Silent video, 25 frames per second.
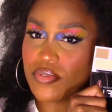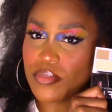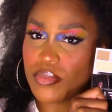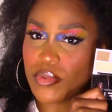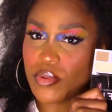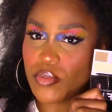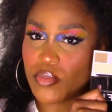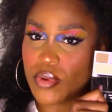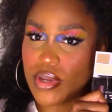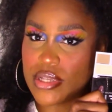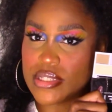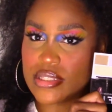from
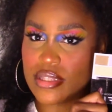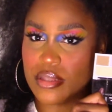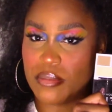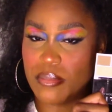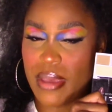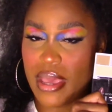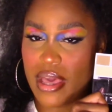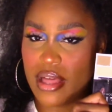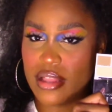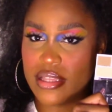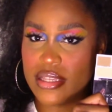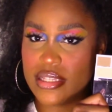the rest of the
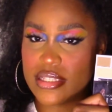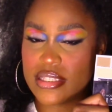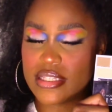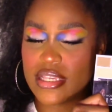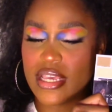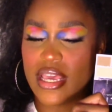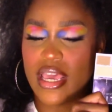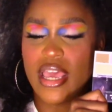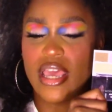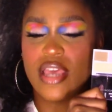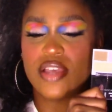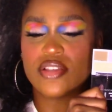palettes.
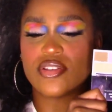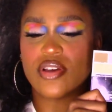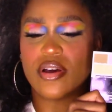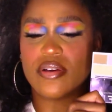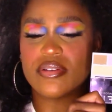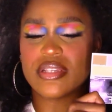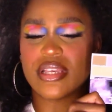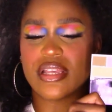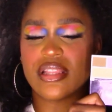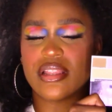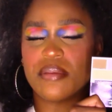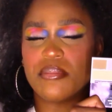So I
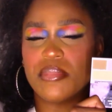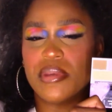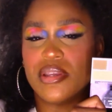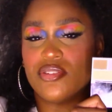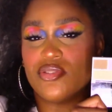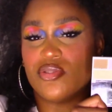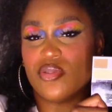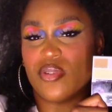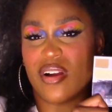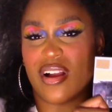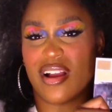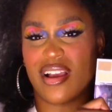was like, let me
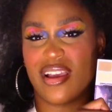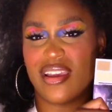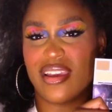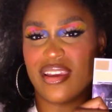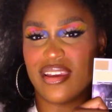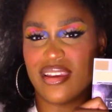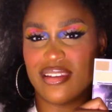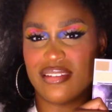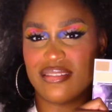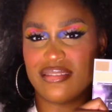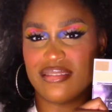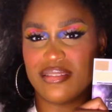try
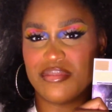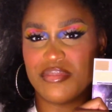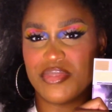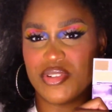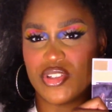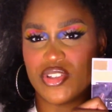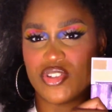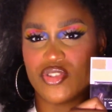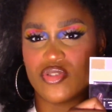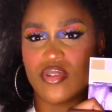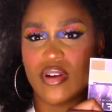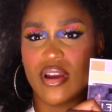it. Let me
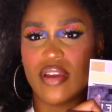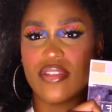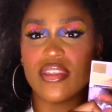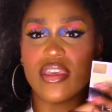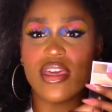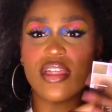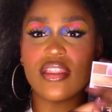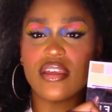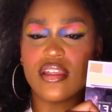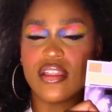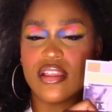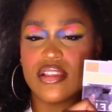just try
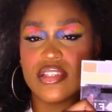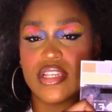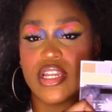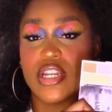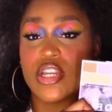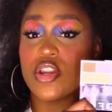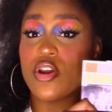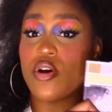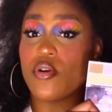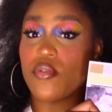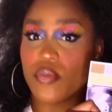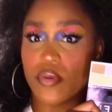the other colors
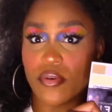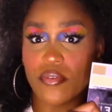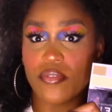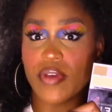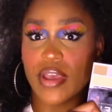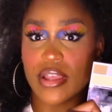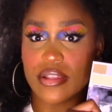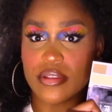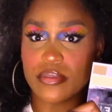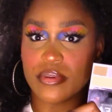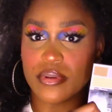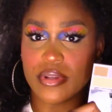I know for a
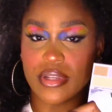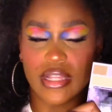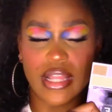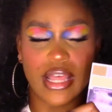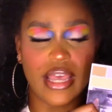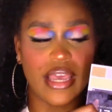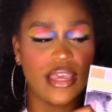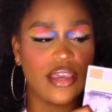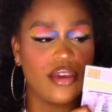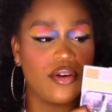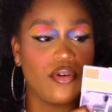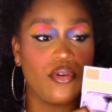fact I'm gonna
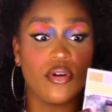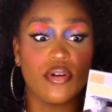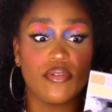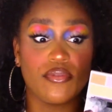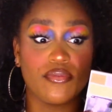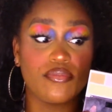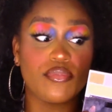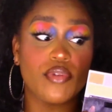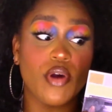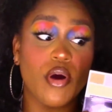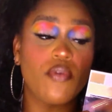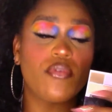like,
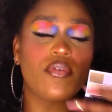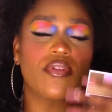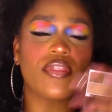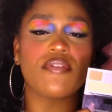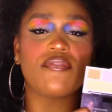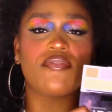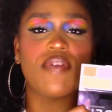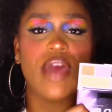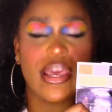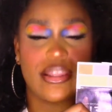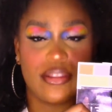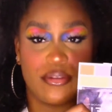or know for the
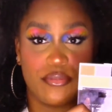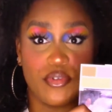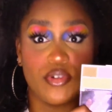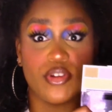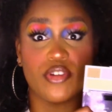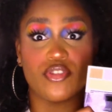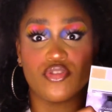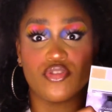fact I'm gonna